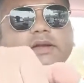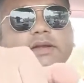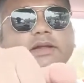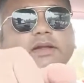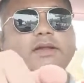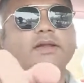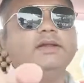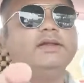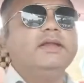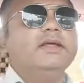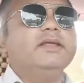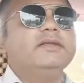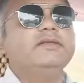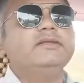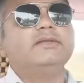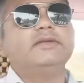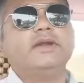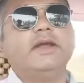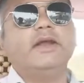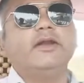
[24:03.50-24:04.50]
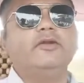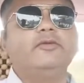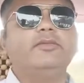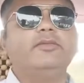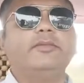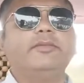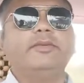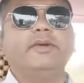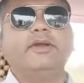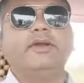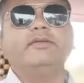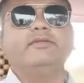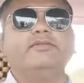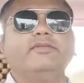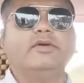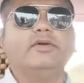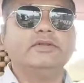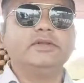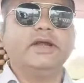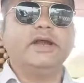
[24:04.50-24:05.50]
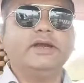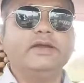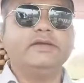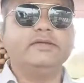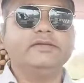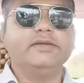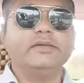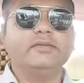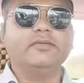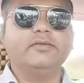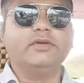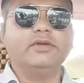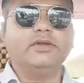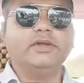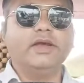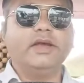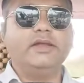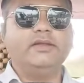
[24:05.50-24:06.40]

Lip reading: let's try to prepare for that exam only.